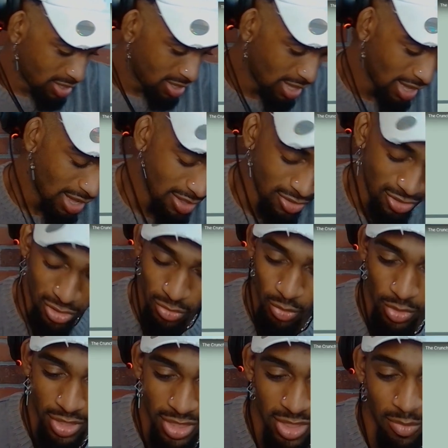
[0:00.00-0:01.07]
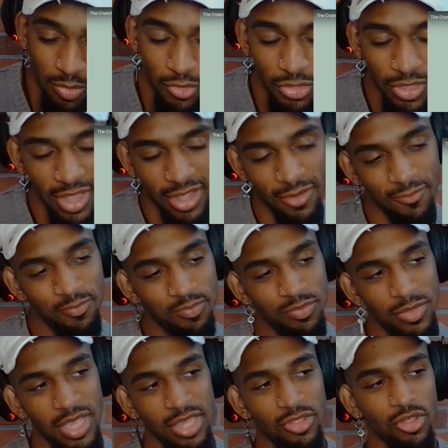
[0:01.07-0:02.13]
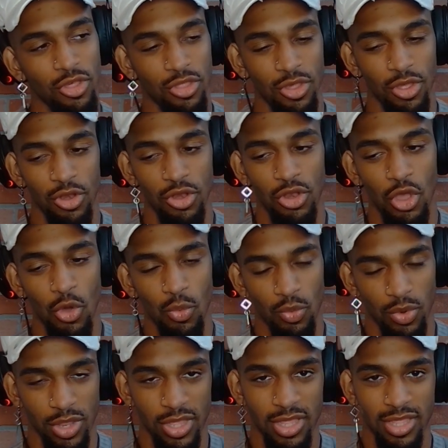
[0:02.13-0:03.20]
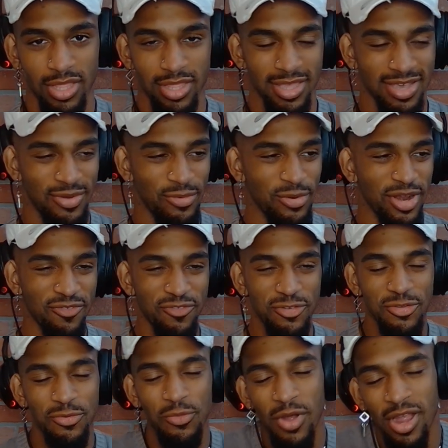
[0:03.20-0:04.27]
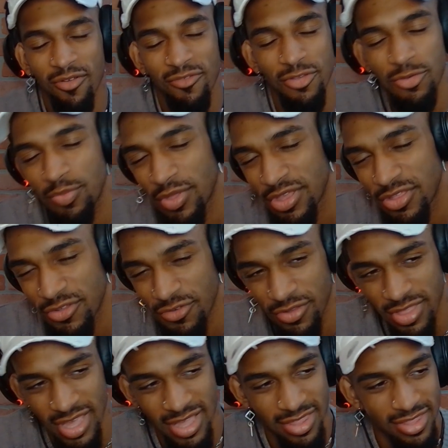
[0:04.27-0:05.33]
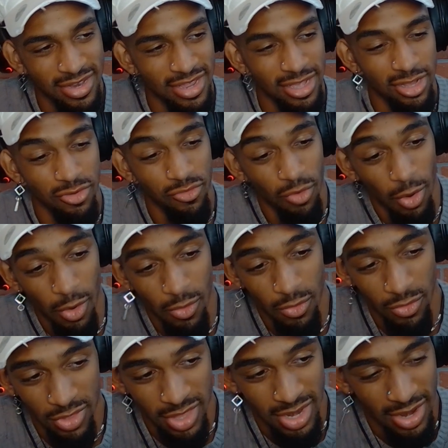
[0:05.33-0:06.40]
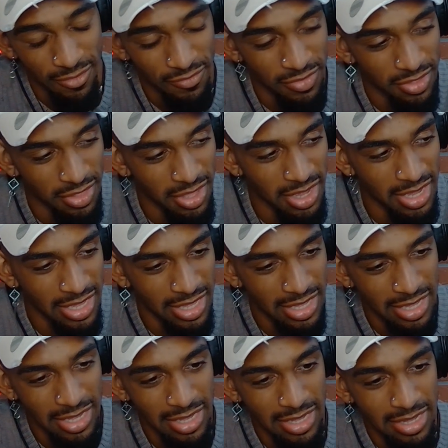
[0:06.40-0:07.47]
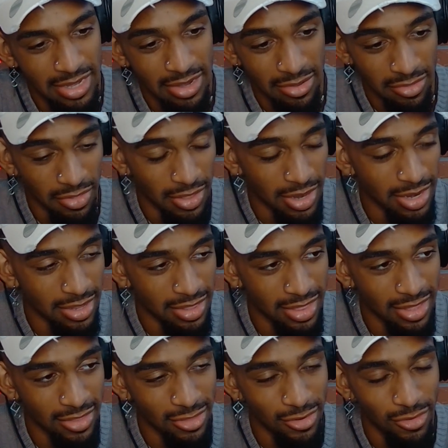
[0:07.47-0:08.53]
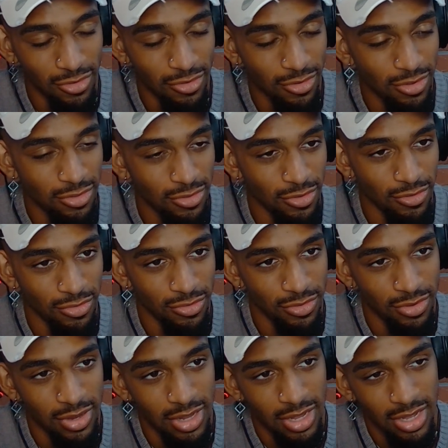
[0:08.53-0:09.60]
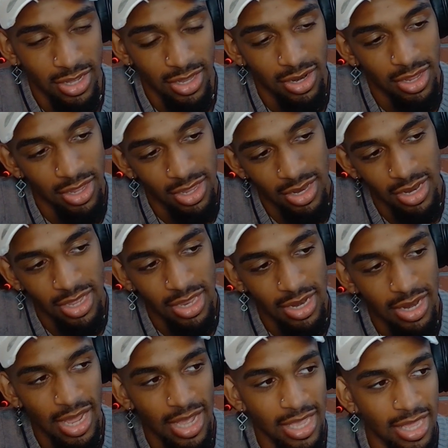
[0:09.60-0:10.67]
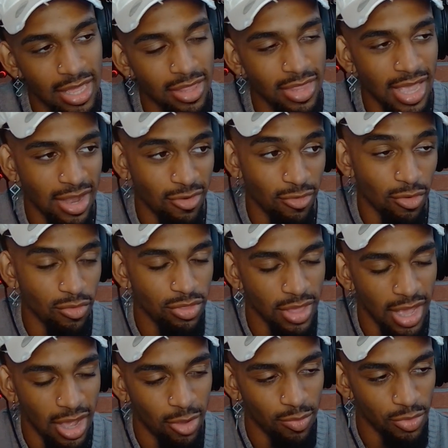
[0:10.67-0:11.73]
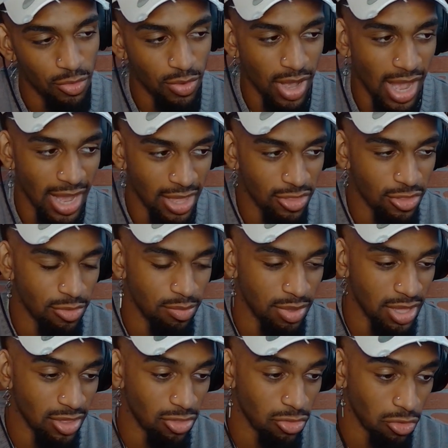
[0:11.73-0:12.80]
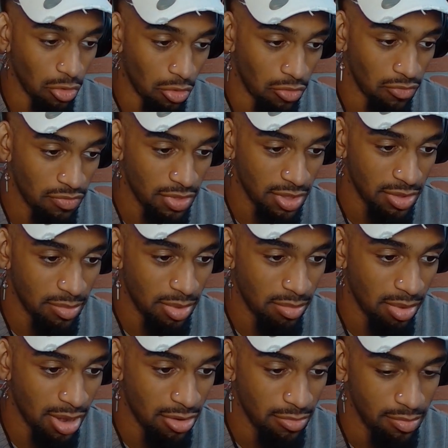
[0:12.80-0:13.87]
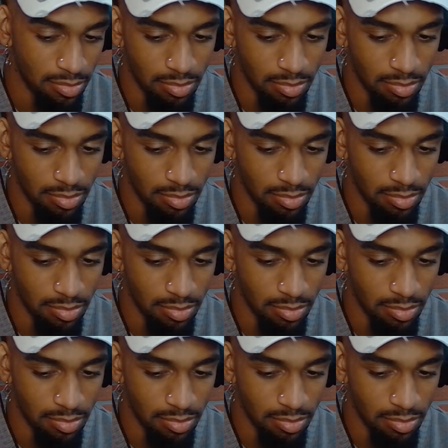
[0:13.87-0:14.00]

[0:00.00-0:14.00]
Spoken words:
yeah, it's just one simple thing, it's just don't, like, wherever you place your attention, it grows, and I feel like there's a lot of attention on Crunch culture, and that growth can help to it actually being solved a bit better.